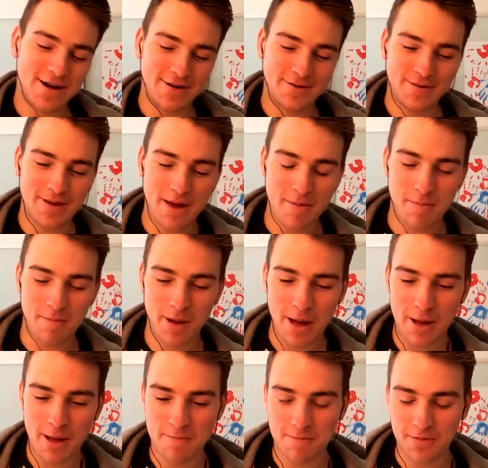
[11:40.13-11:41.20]
yeah,
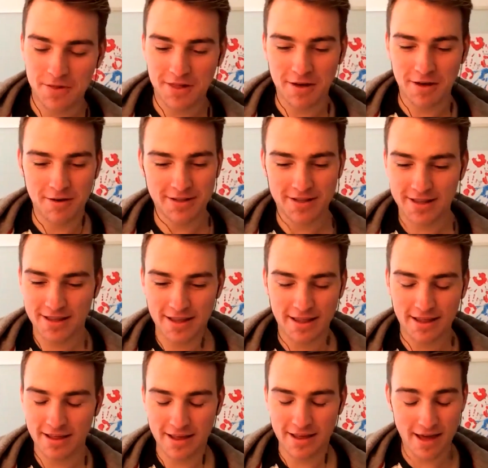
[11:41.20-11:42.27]
but so
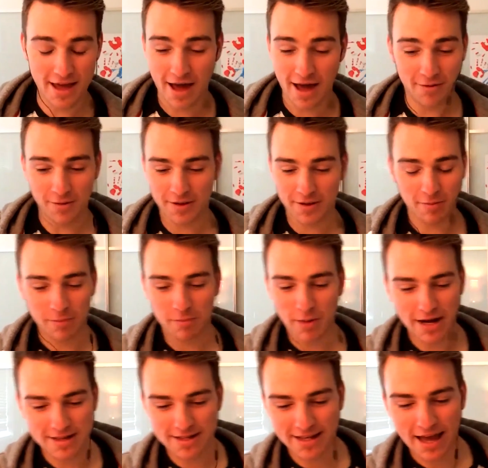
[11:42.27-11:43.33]
yeah, we
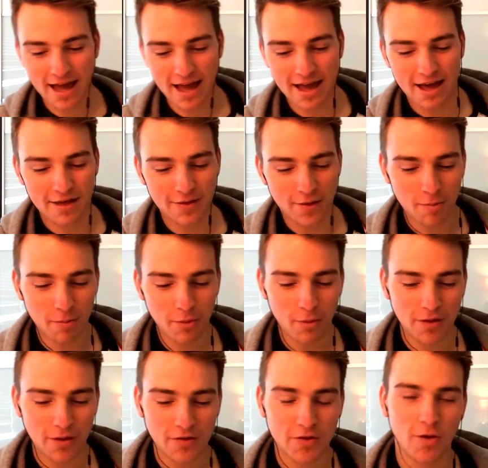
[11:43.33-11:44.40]
managed to get a number
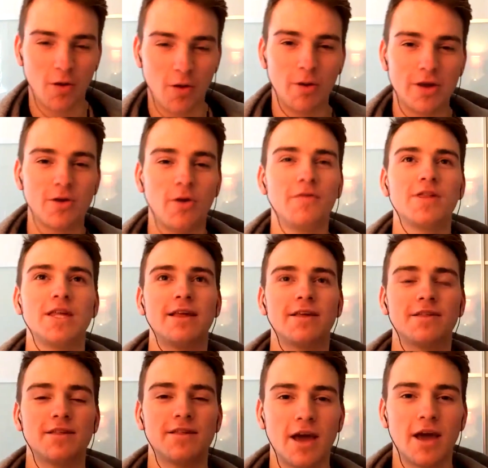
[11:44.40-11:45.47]
one song, which obviously doesn't
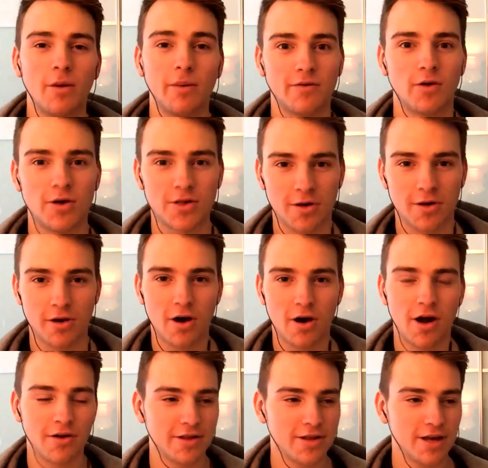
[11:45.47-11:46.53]
say we've got Joe
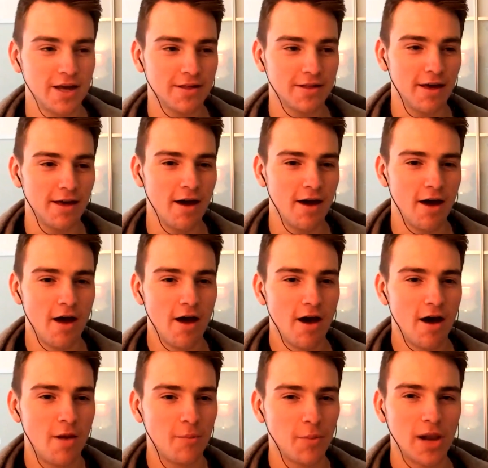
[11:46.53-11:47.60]
Garner. It says
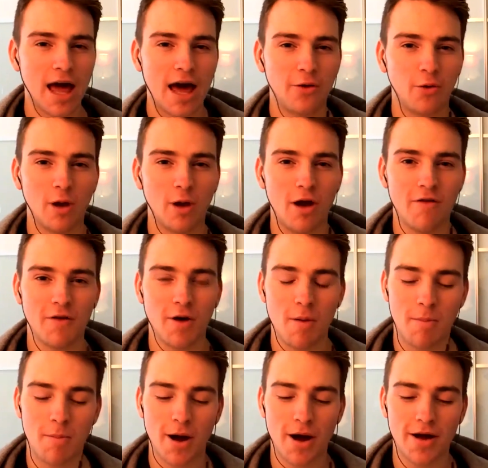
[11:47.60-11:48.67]
I'm glad all over,
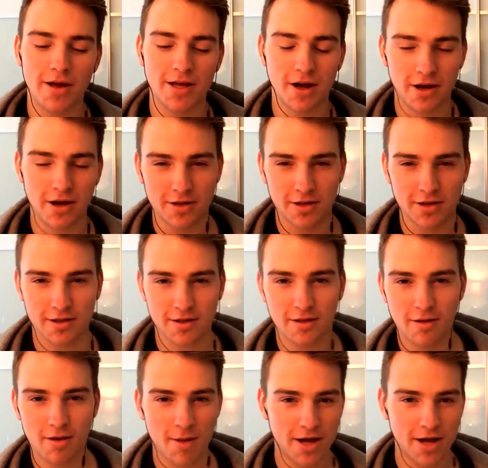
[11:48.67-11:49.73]
but you just
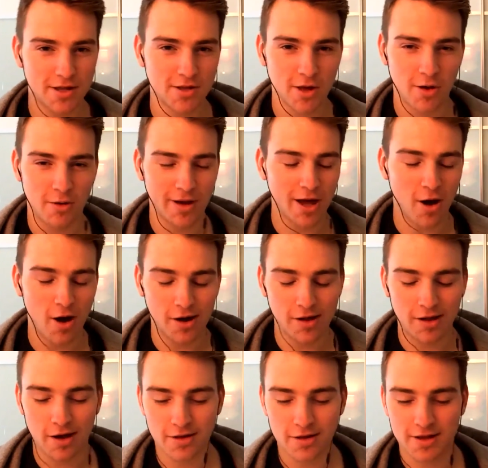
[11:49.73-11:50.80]
imagine Joey Garner
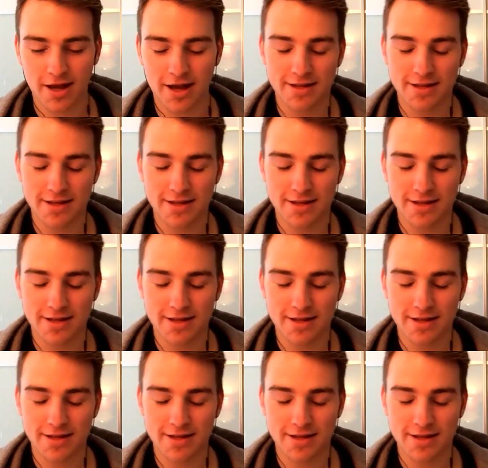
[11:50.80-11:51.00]
there instead,